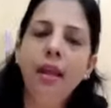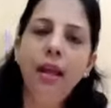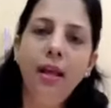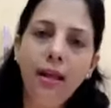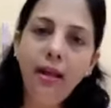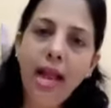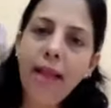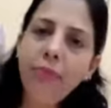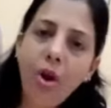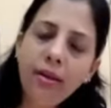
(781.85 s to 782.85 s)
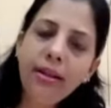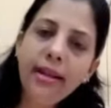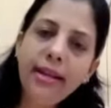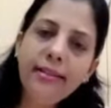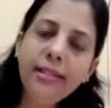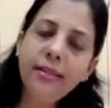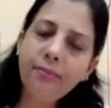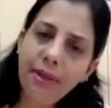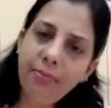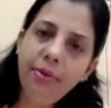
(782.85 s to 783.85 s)
I'm not against
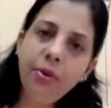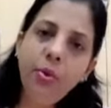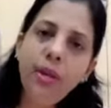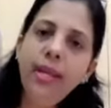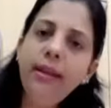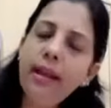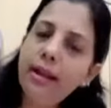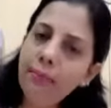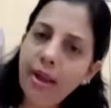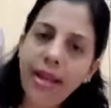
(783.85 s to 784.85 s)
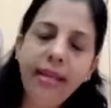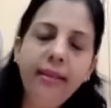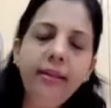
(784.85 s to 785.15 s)
people going and buying